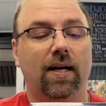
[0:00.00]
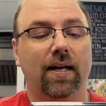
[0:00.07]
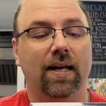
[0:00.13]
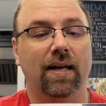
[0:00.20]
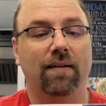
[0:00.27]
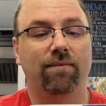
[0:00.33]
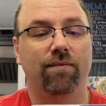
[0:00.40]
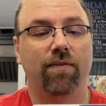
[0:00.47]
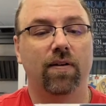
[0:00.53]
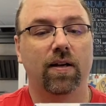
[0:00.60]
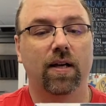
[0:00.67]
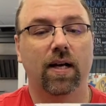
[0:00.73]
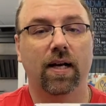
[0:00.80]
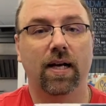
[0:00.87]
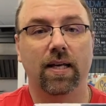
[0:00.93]
if
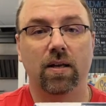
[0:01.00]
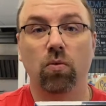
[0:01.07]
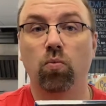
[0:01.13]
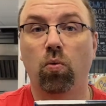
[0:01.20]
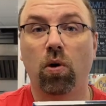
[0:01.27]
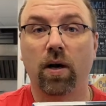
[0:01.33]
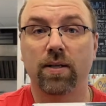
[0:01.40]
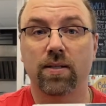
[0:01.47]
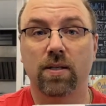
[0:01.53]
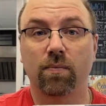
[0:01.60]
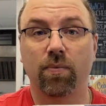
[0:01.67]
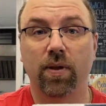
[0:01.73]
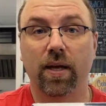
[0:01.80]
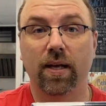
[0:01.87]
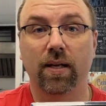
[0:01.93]
you want
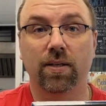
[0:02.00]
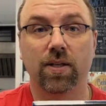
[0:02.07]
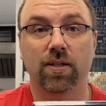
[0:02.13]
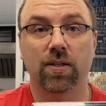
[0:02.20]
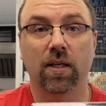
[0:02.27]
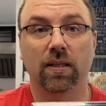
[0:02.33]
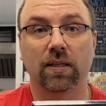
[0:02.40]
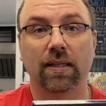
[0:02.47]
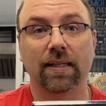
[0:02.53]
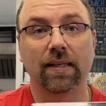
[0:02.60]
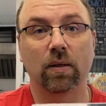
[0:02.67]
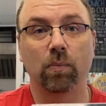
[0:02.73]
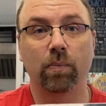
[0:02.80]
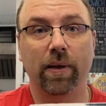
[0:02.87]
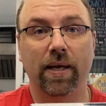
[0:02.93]
something just a
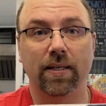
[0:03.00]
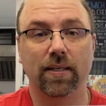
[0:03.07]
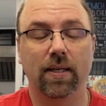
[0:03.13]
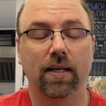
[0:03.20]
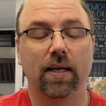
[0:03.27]
little bit